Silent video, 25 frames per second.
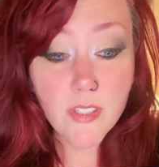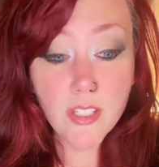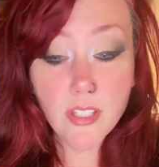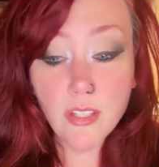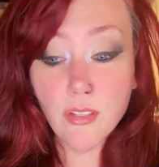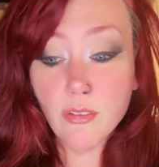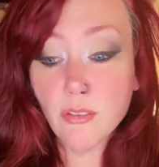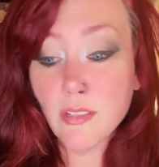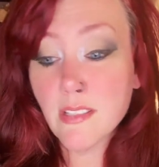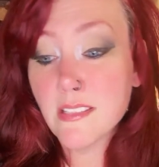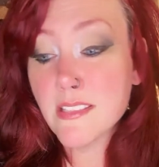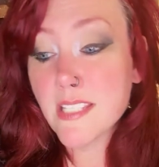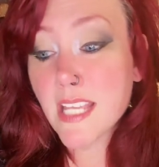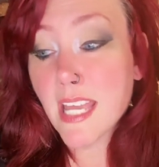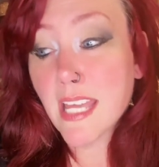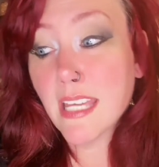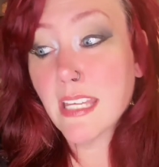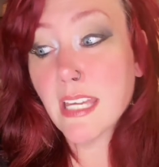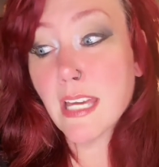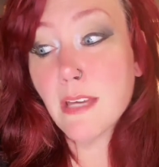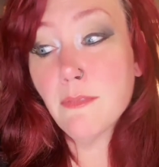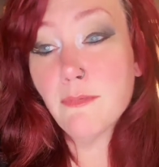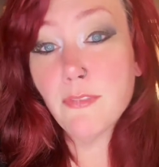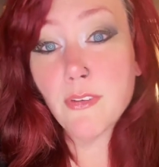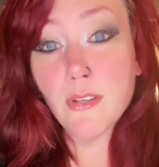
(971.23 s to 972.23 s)
You can
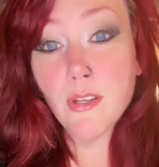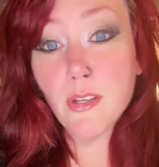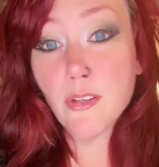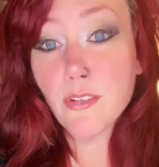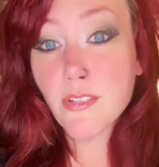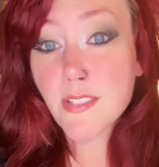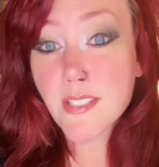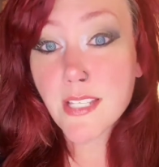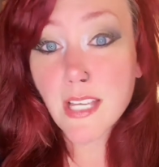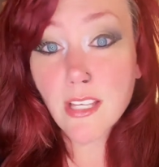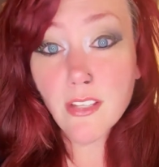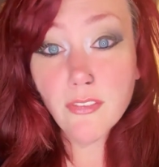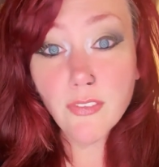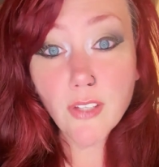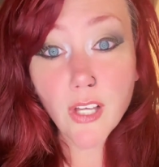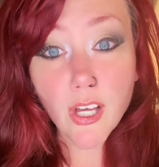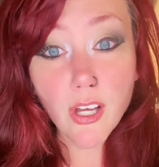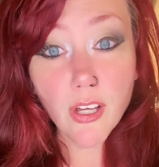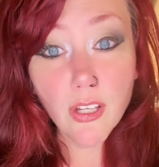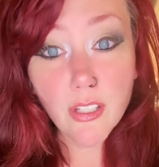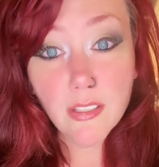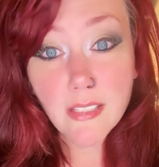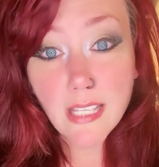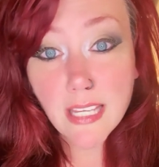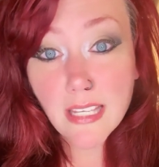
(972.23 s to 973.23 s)
take up for yourself
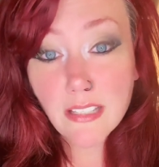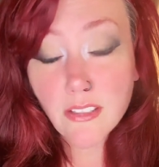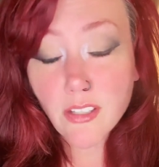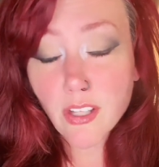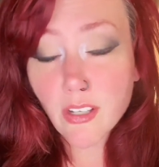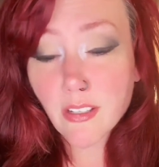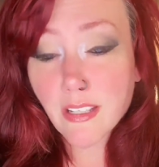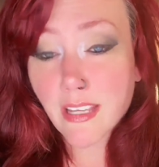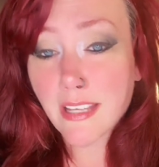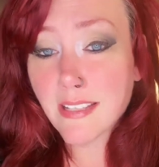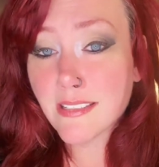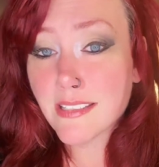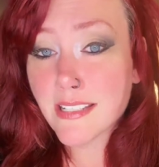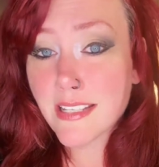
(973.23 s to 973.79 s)
all day long.